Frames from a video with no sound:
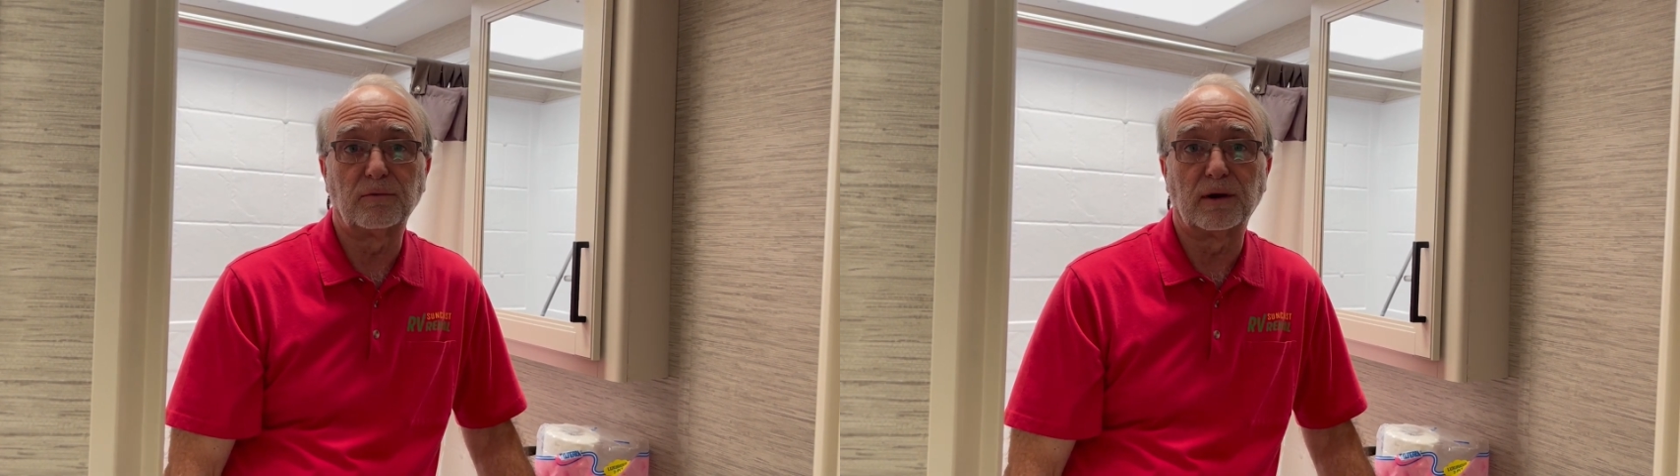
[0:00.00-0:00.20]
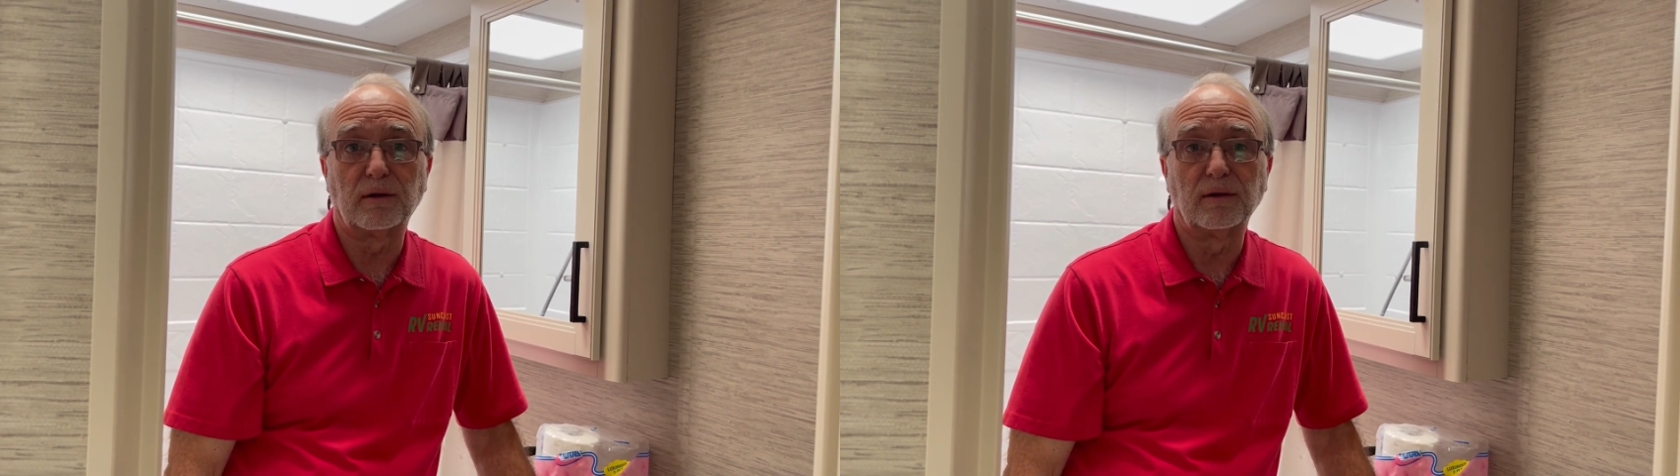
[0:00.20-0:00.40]

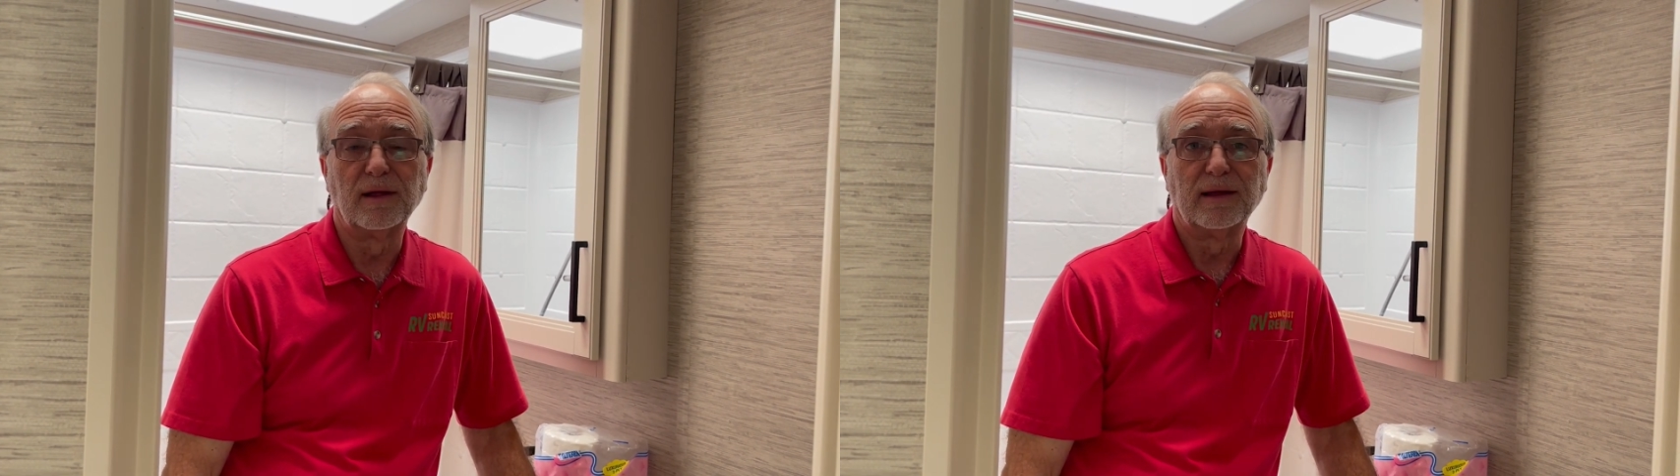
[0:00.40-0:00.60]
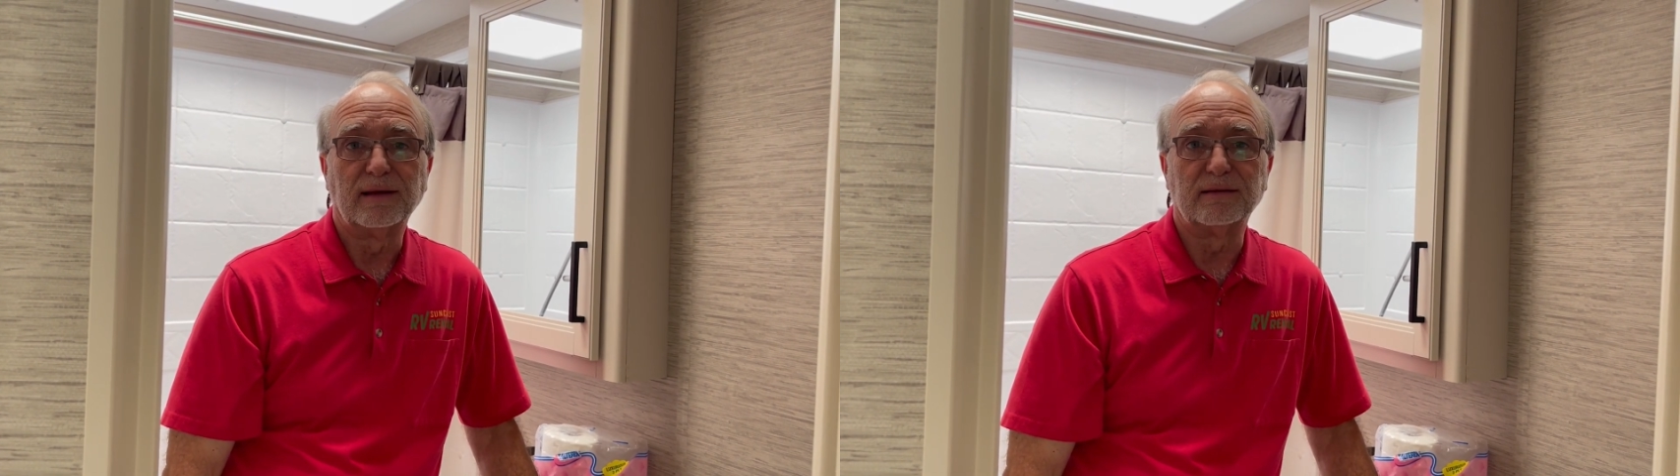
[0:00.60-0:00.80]
Rental
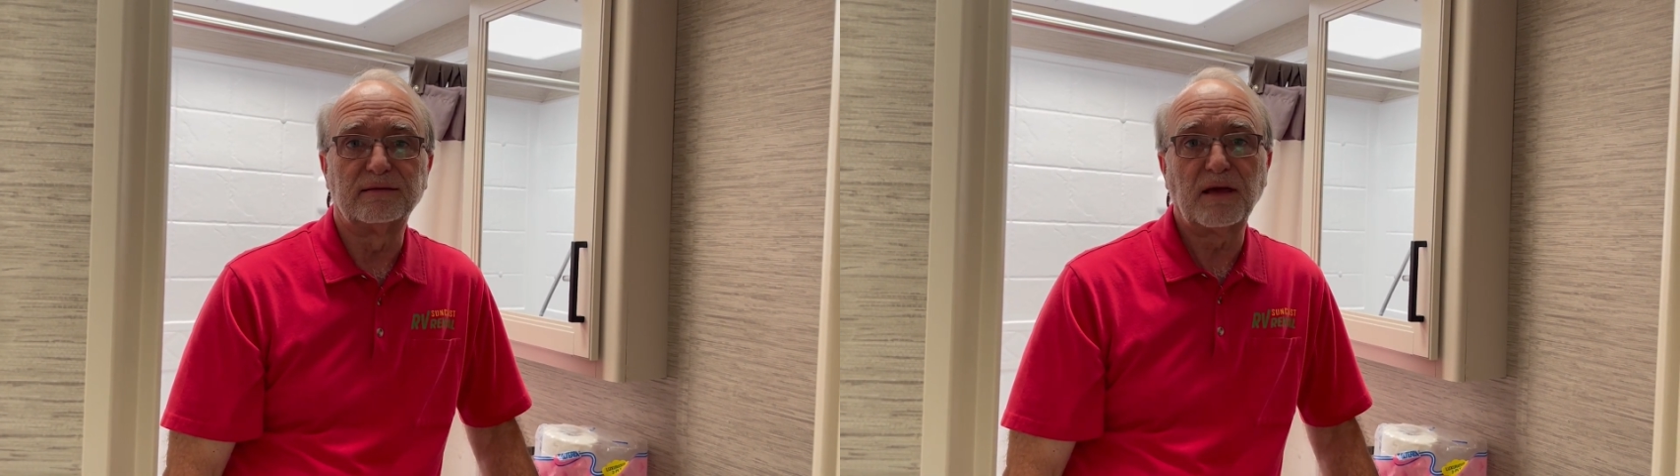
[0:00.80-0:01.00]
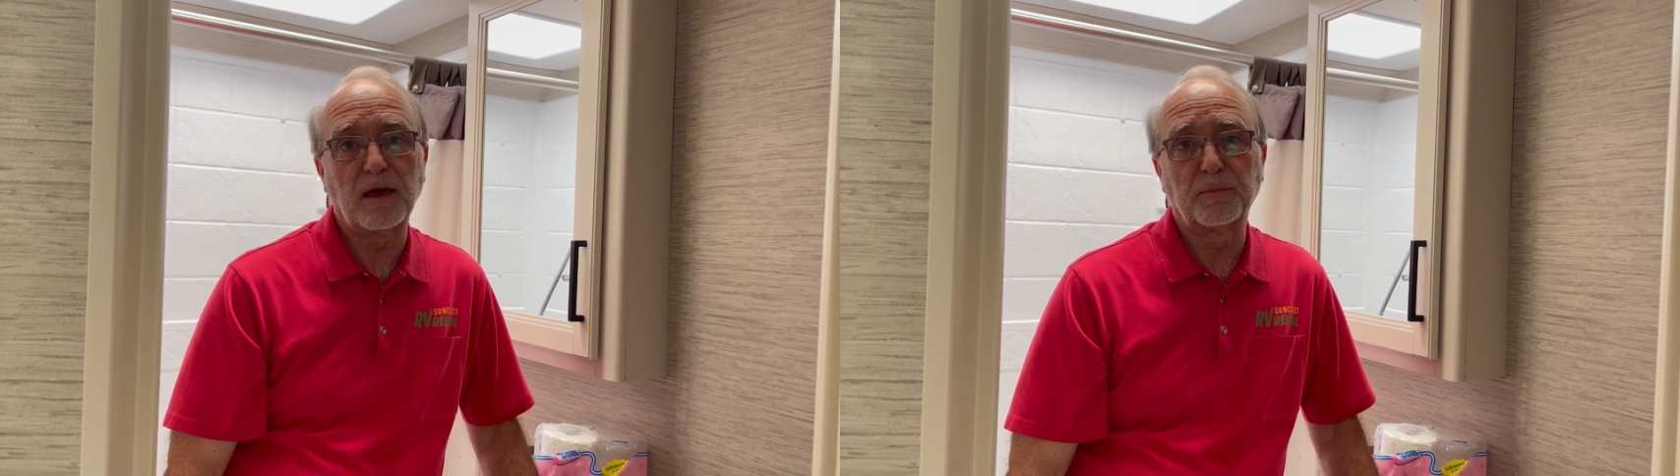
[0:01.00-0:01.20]
in
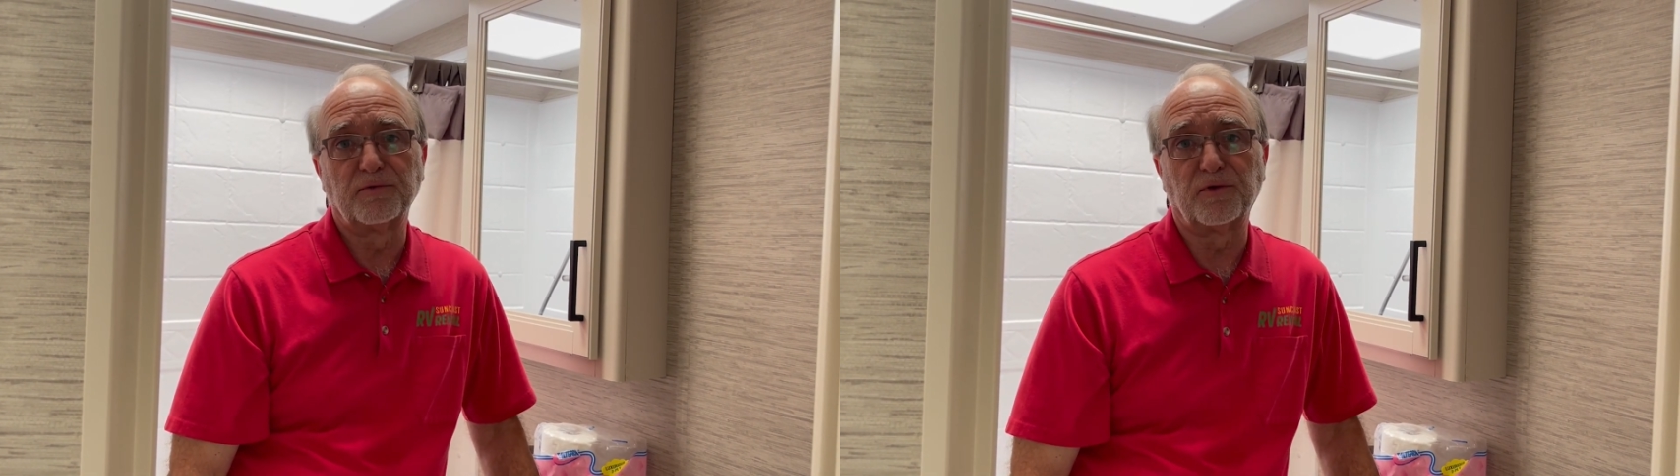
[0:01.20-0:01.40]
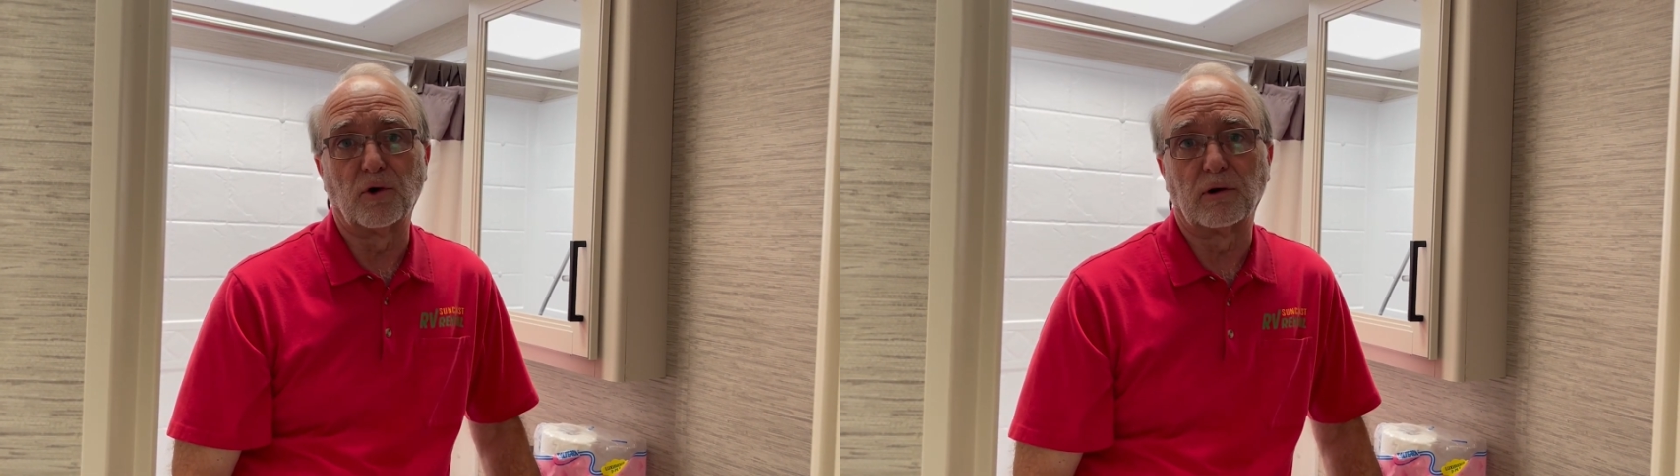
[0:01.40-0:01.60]
Tampa,
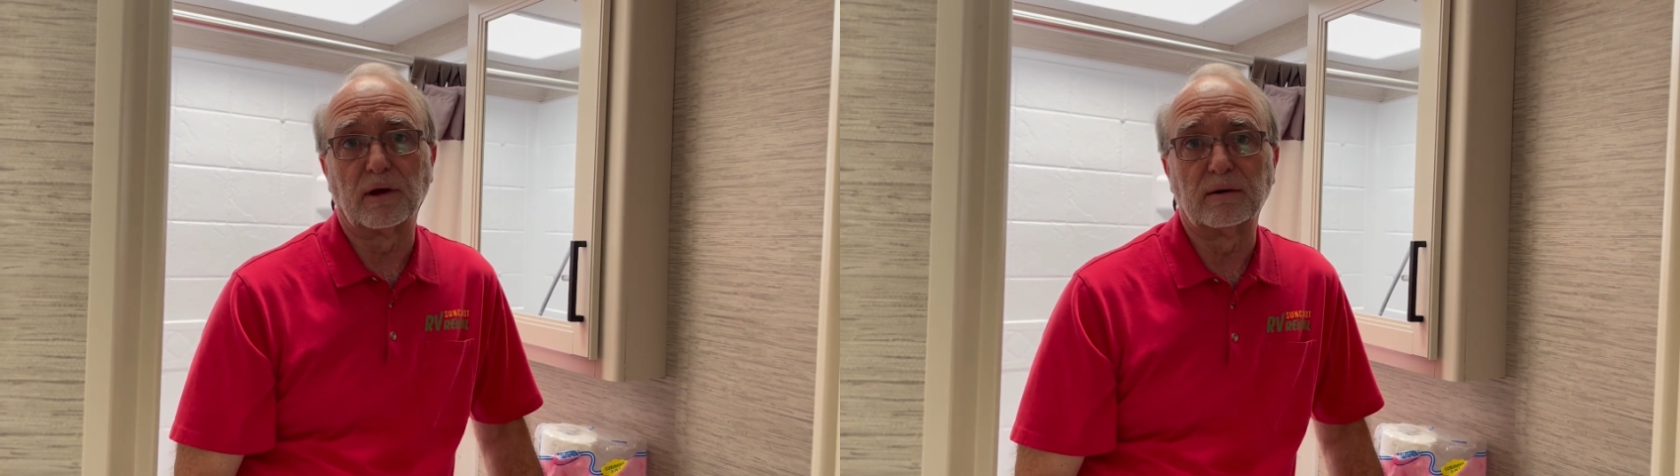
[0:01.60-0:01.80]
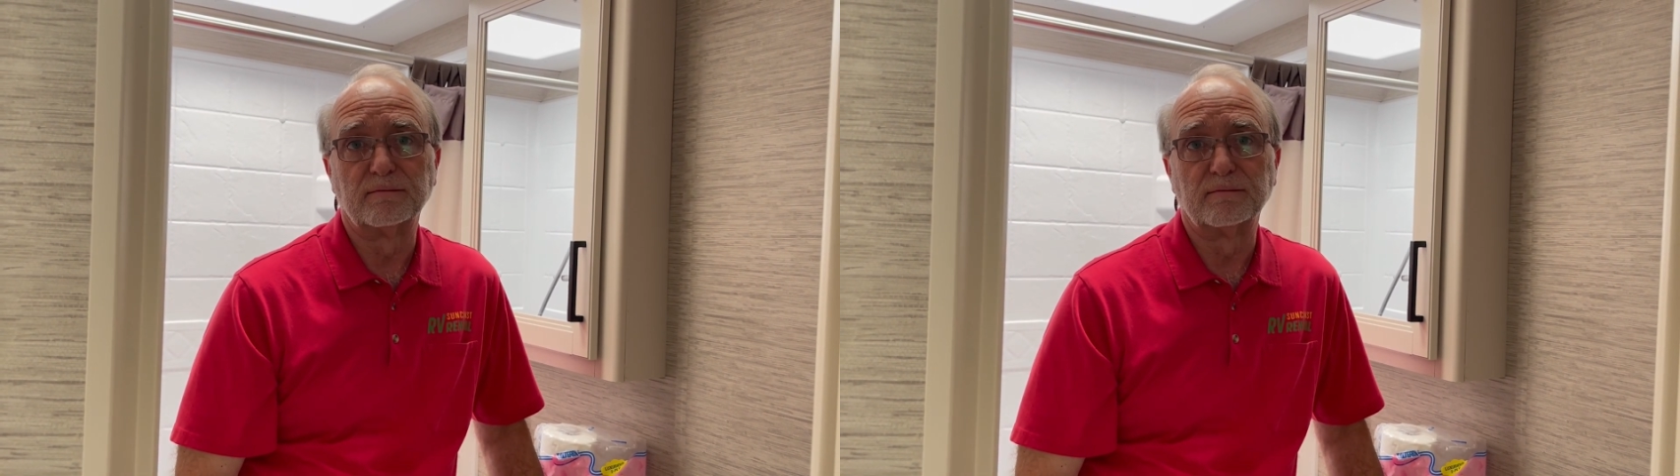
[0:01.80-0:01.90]
Florida.